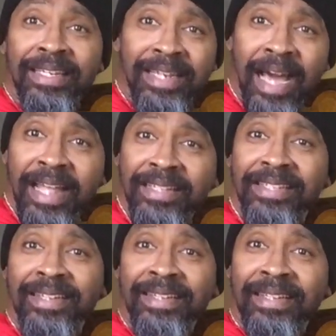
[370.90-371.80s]
not
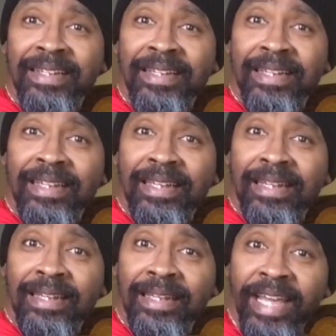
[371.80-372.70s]
to
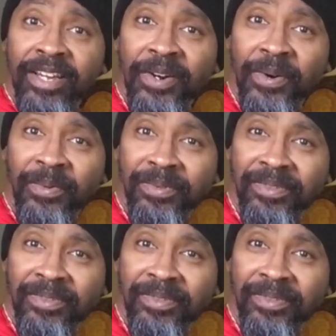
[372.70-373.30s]
let go.